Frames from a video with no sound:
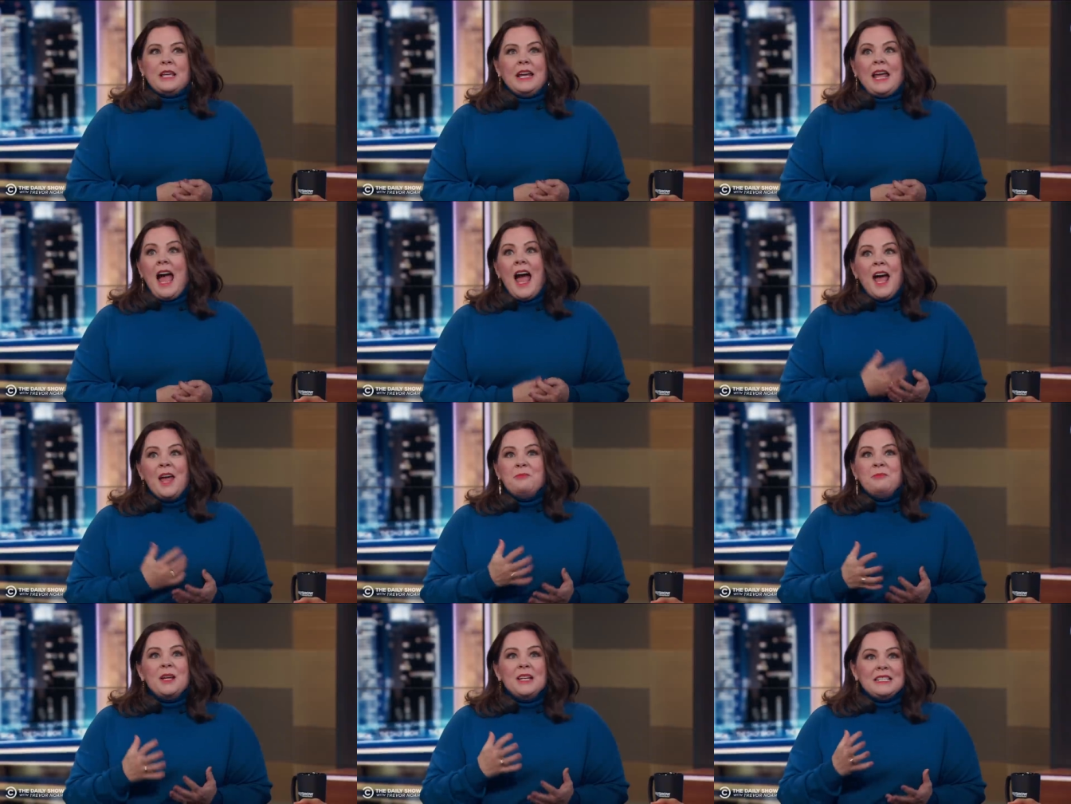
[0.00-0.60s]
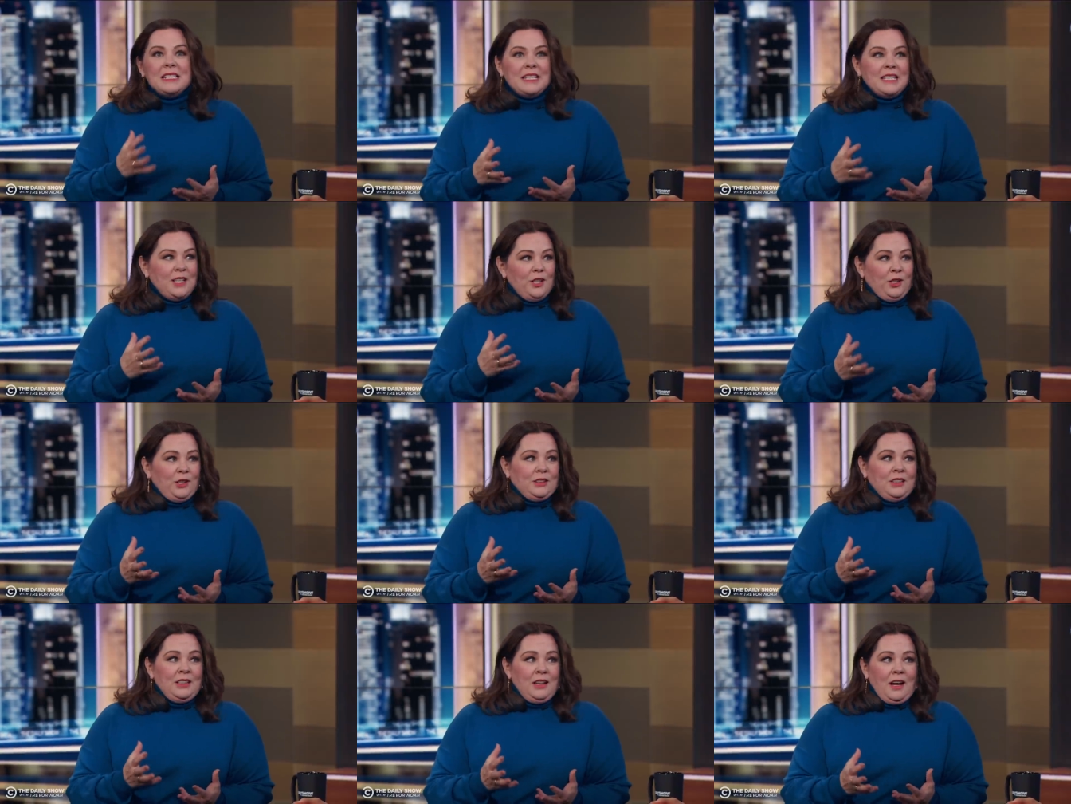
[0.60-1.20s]
like, I'm not
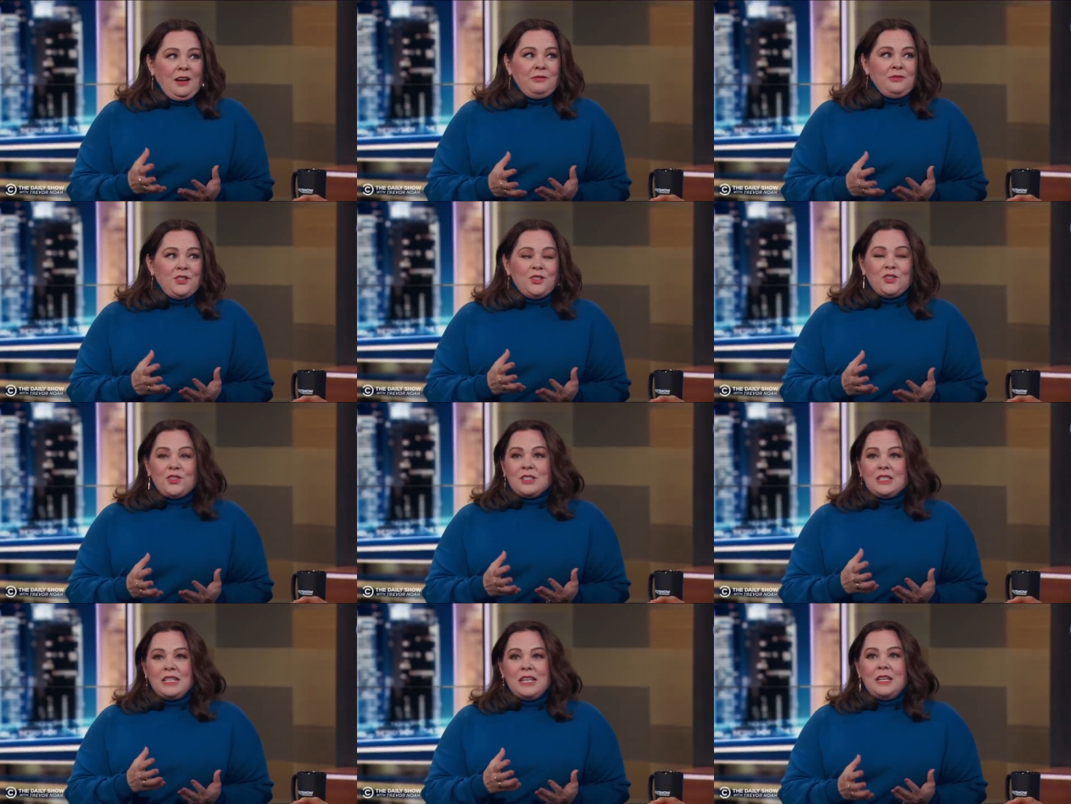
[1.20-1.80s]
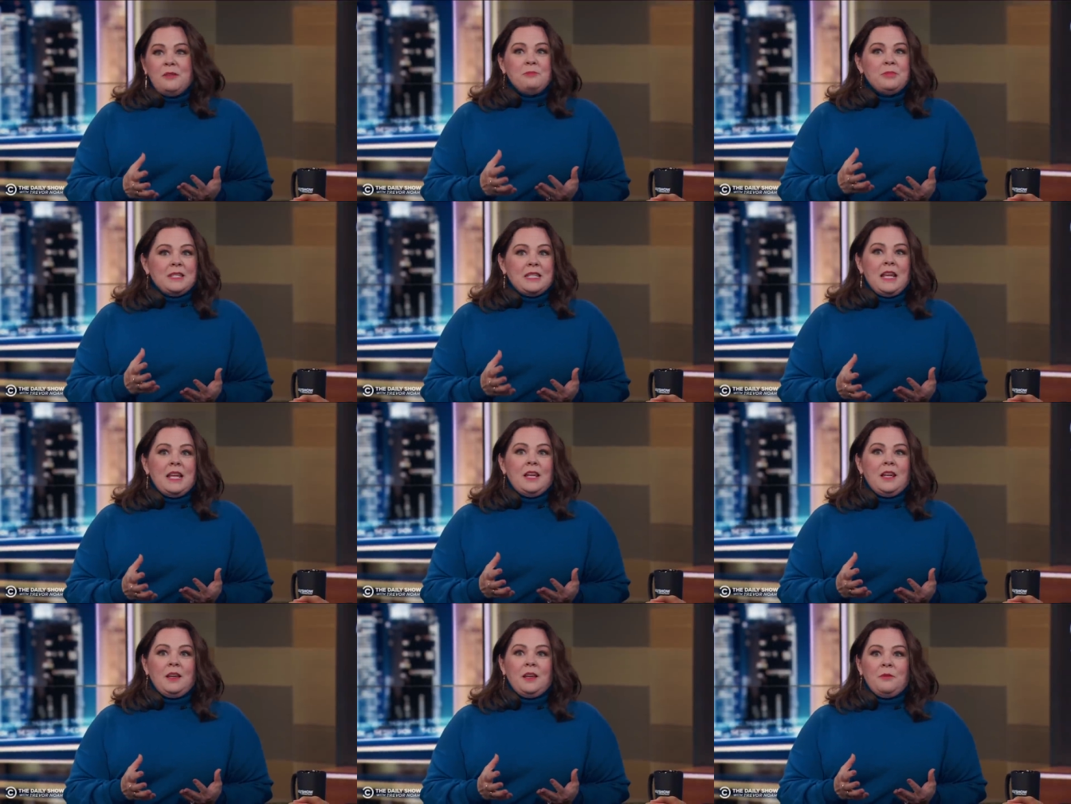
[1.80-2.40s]
skilled enough to just keep
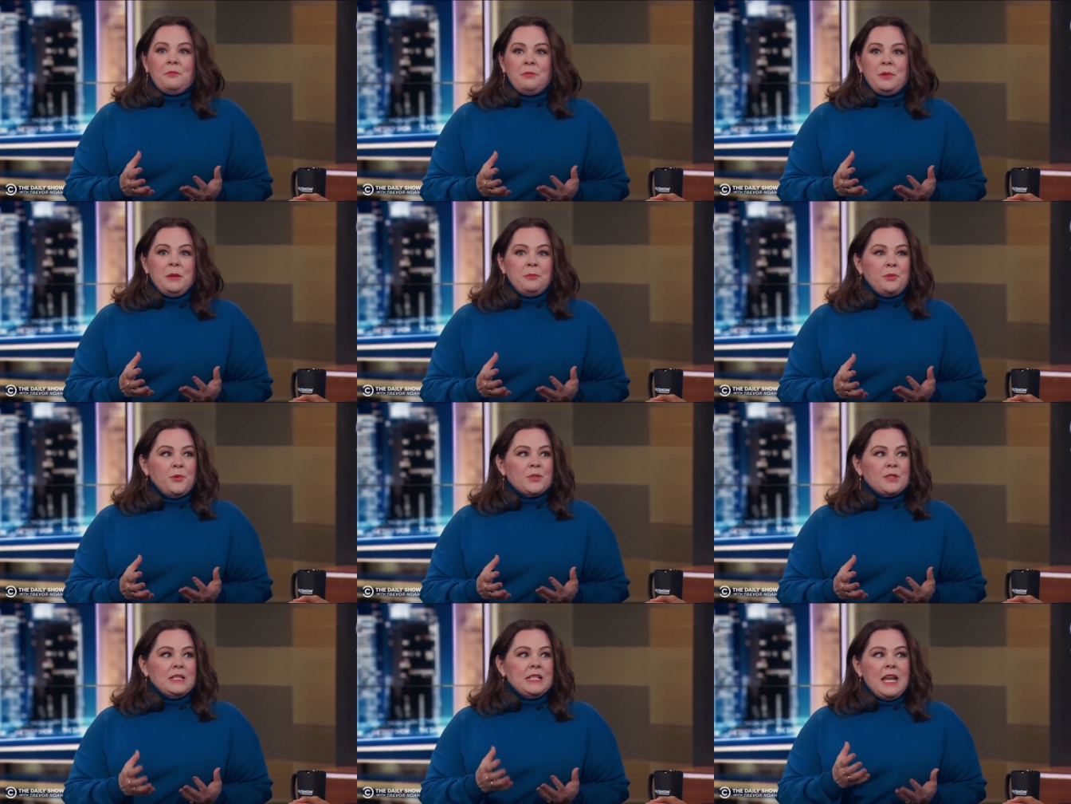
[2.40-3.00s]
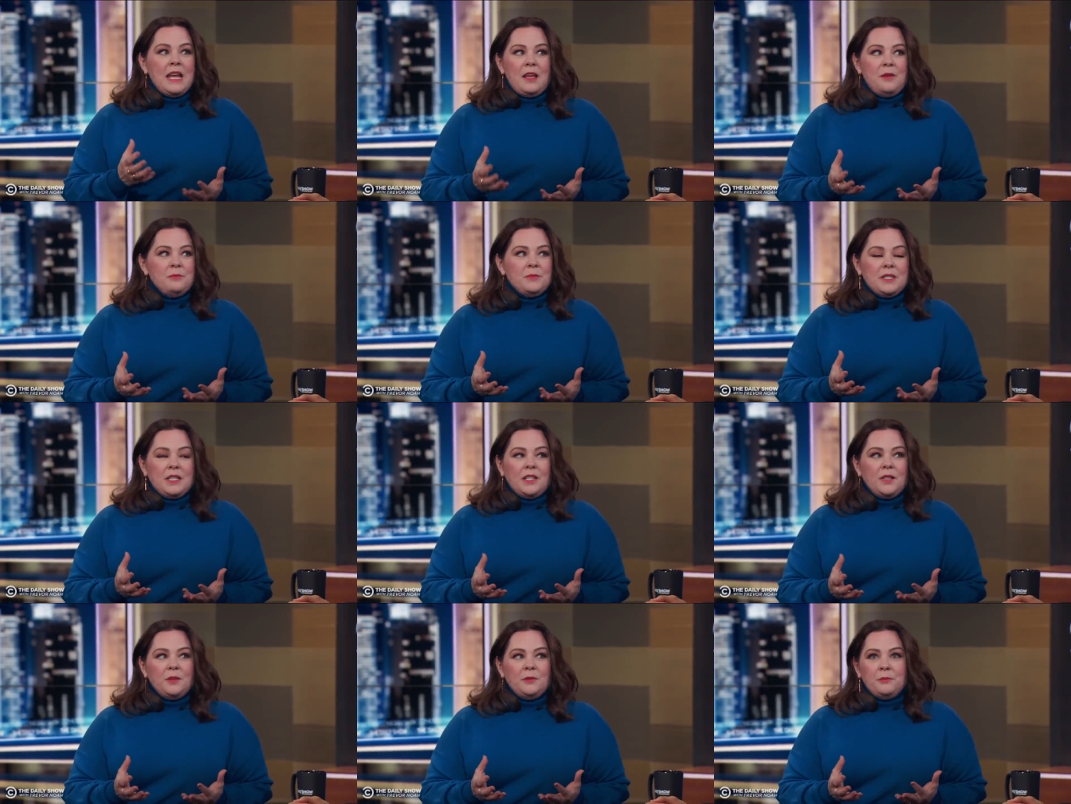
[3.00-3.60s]
saying people's
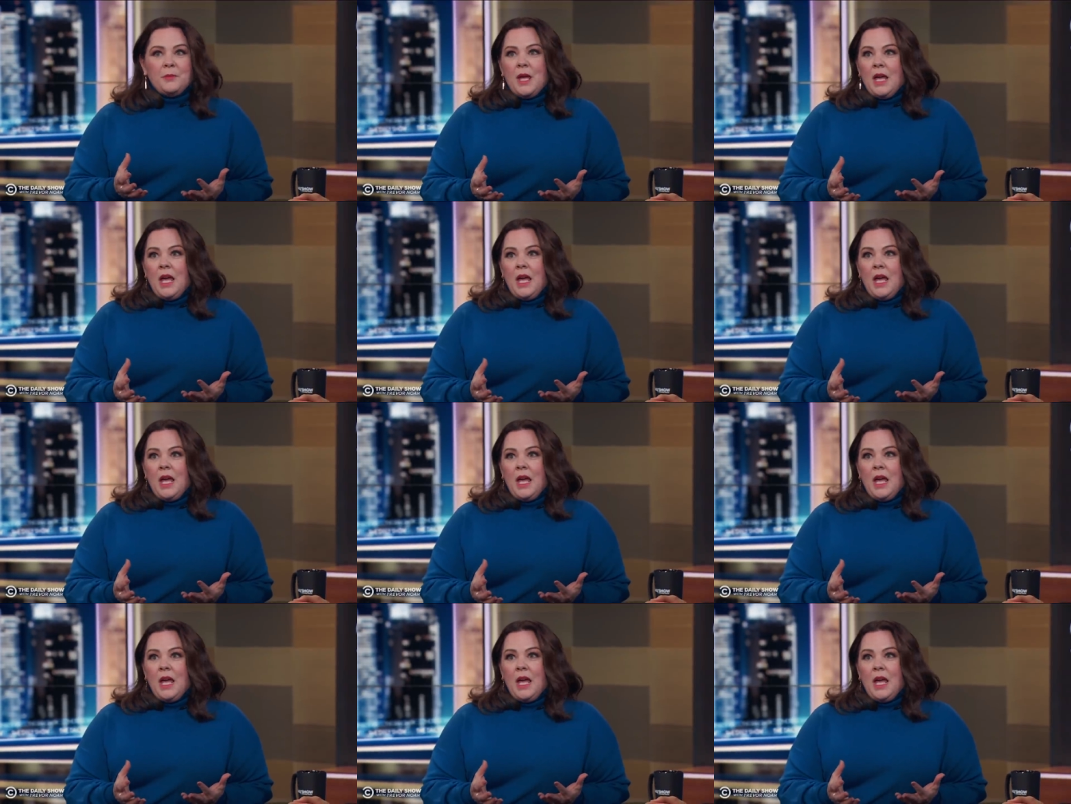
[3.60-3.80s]
names in a